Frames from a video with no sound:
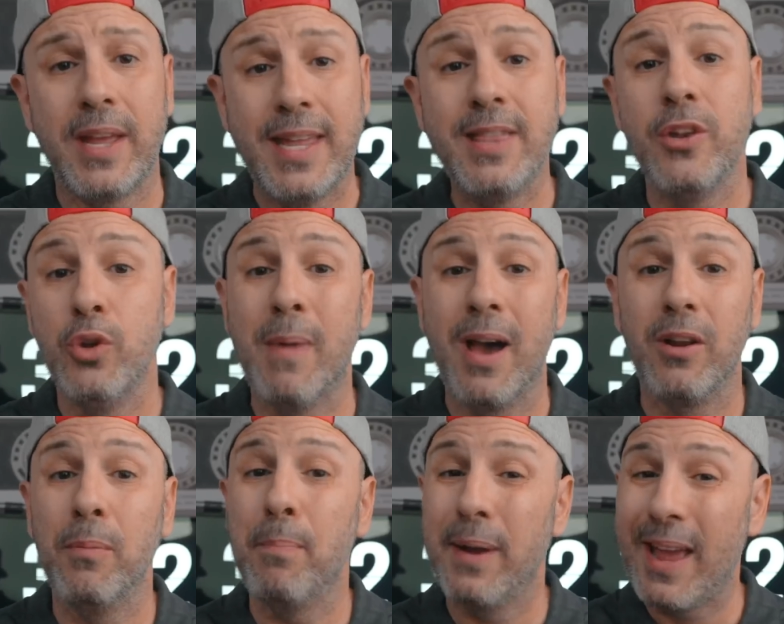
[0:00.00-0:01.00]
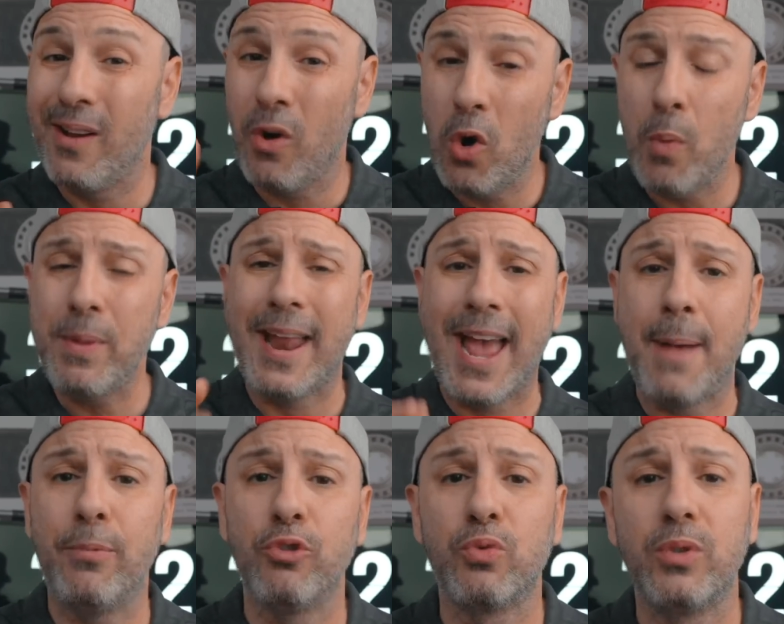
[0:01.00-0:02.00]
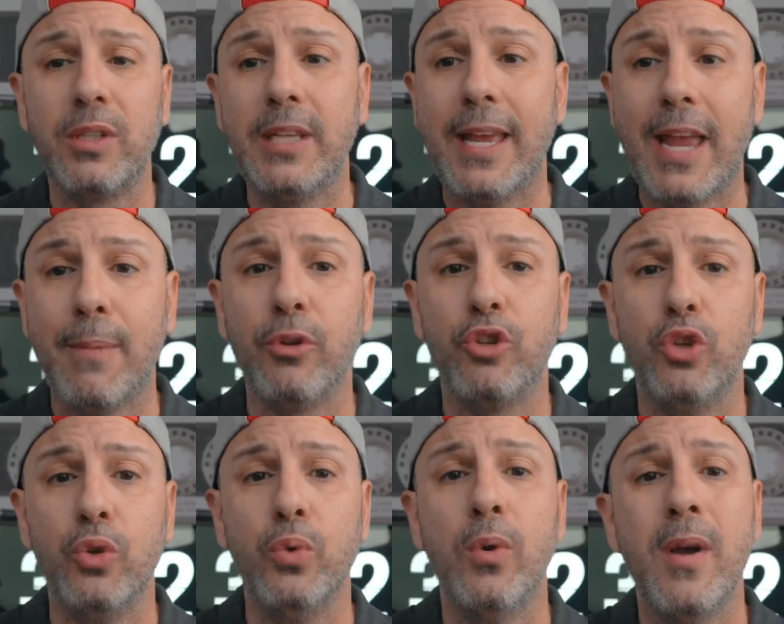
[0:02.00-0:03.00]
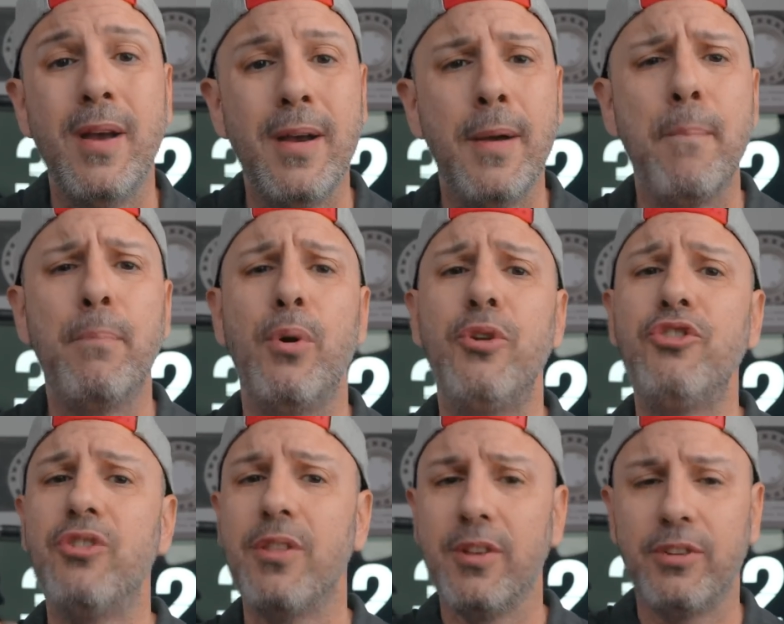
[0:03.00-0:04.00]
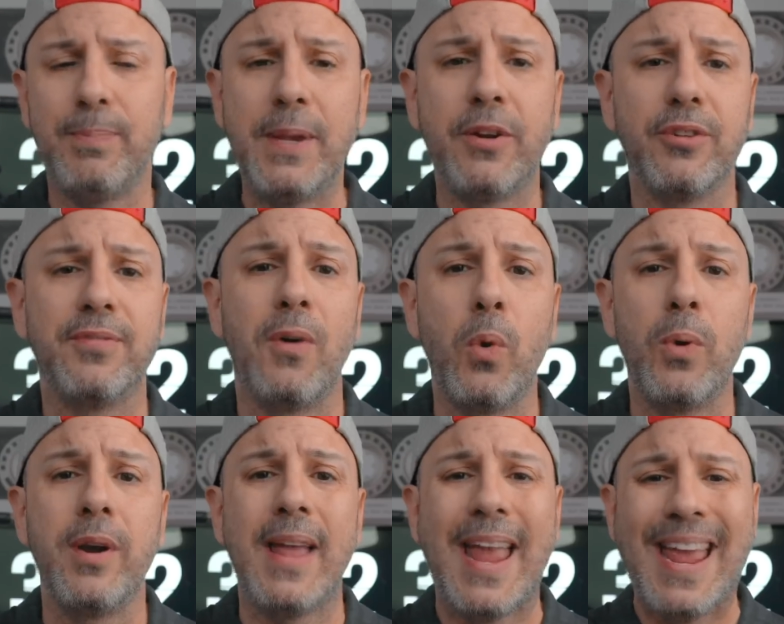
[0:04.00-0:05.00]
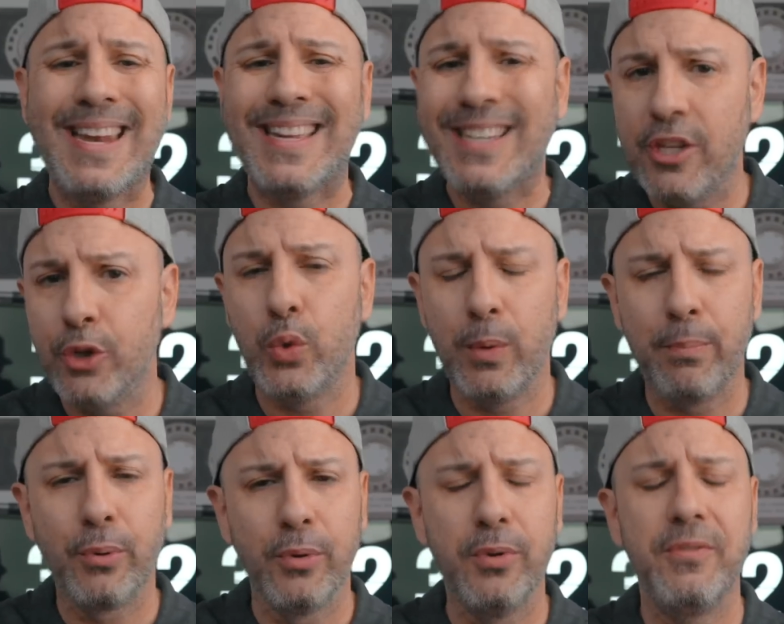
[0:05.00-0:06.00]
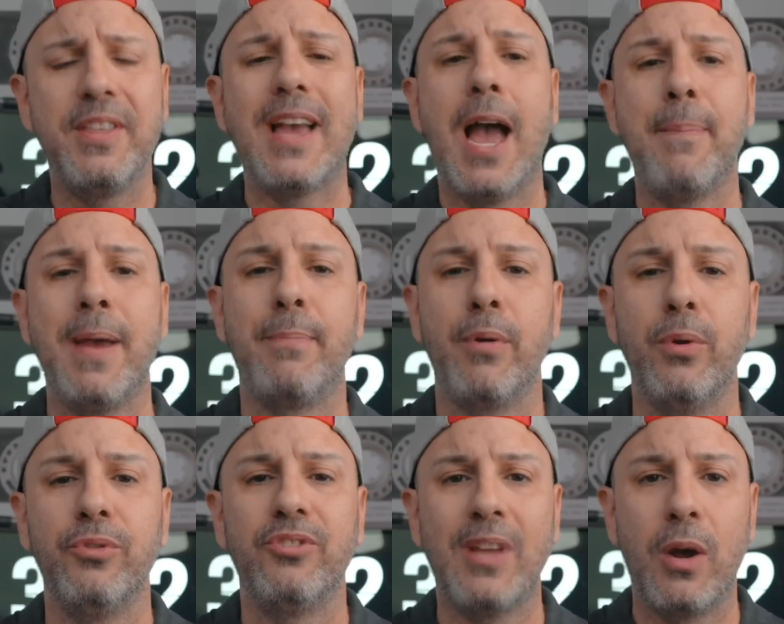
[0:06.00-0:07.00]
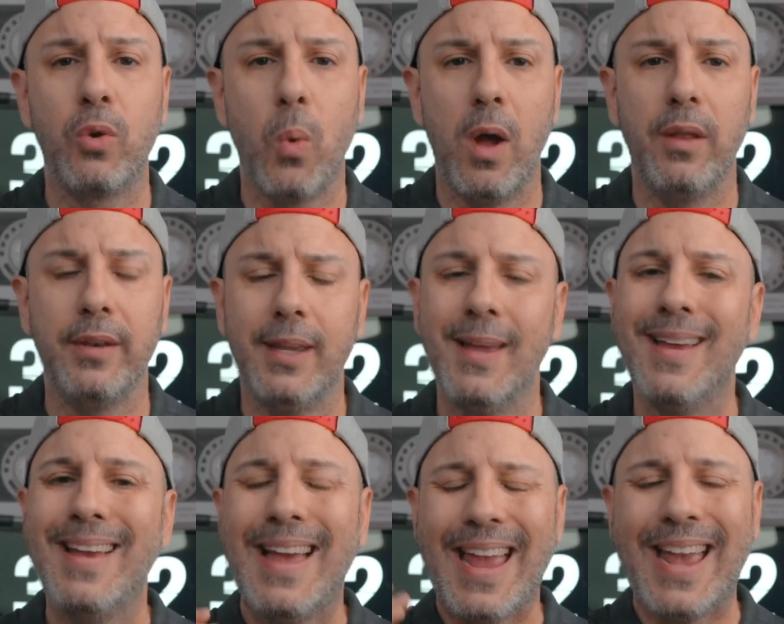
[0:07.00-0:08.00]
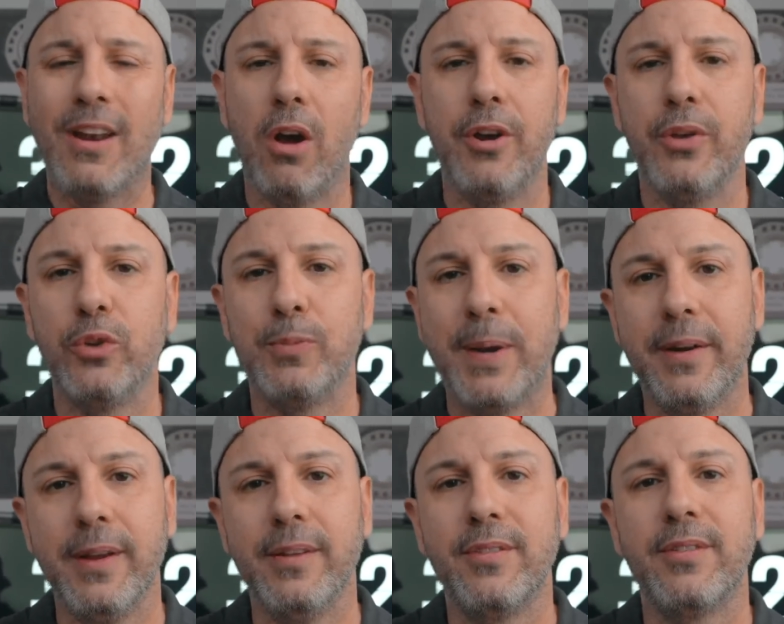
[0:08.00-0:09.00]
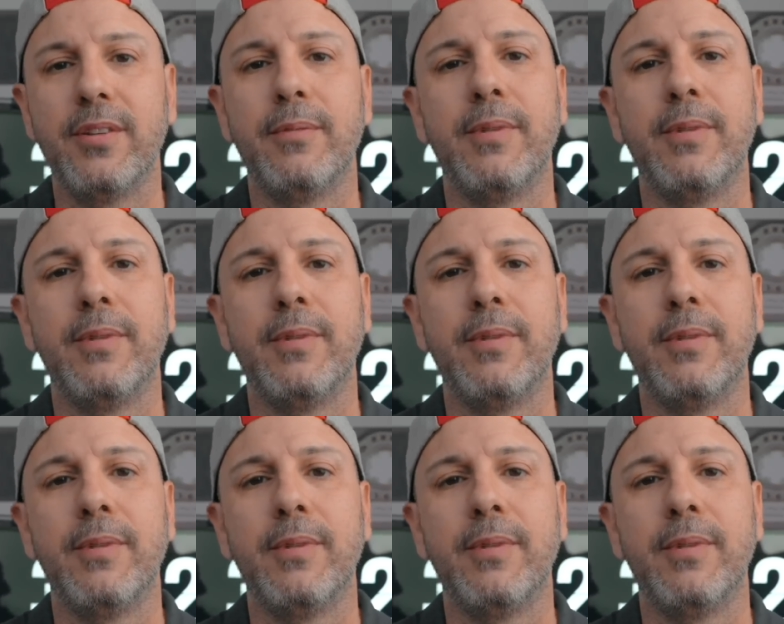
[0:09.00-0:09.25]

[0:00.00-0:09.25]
in the new model, but I hope that Apple's really able to push the speakers forward and continue to improve the iPad Pro's sound quality and audio experience.